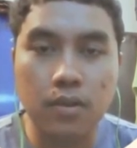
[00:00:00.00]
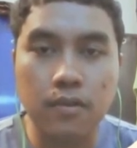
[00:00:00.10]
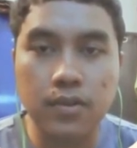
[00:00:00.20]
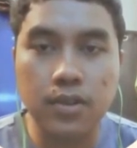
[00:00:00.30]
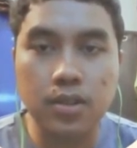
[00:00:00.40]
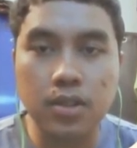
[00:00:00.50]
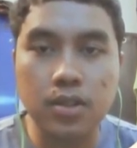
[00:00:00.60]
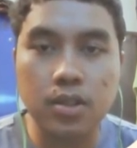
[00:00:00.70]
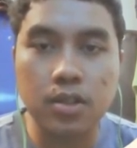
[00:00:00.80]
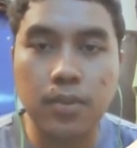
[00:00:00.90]
First is
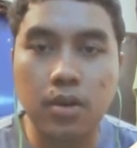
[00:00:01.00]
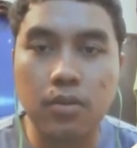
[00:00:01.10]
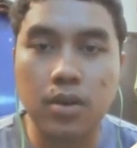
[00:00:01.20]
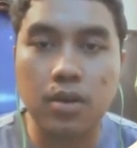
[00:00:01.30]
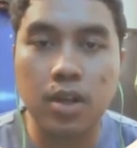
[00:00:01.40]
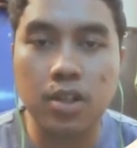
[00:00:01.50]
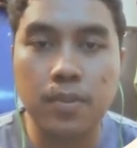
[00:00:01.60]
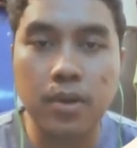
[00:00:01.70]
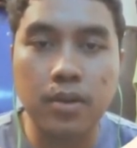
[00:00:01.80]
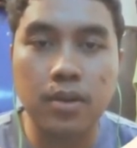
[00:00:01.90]
6.1.
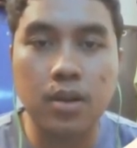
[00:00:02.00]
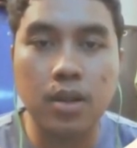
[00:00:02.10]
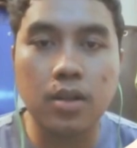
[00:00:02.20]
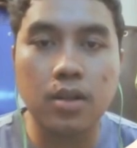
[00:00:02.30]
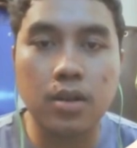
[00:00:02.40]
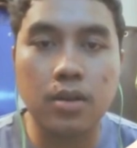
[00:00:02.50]
Explain the link